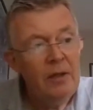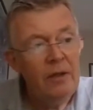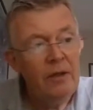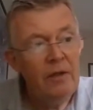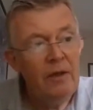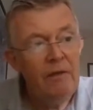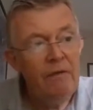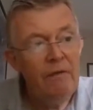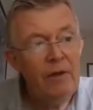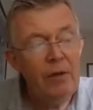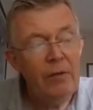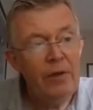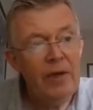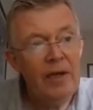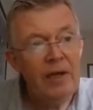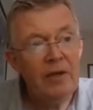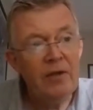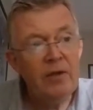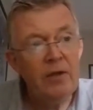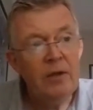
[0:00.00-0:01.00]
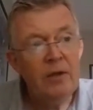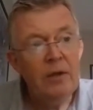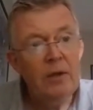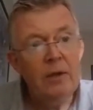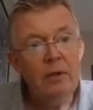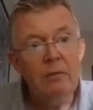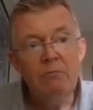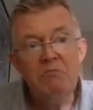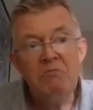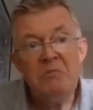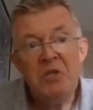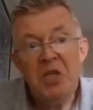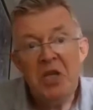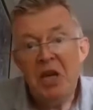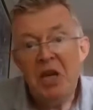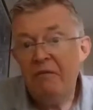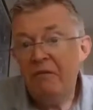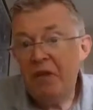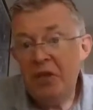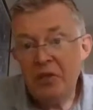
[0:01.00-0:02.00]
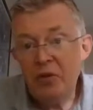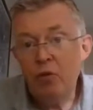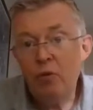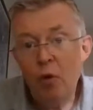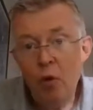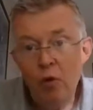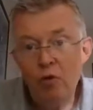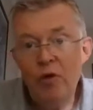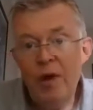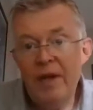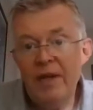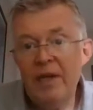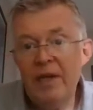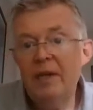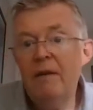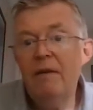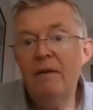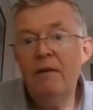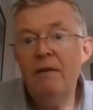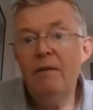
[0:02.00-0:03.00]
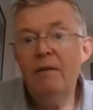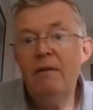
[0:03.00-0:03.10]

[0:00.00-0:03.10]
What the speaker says: they felt that TRVs are already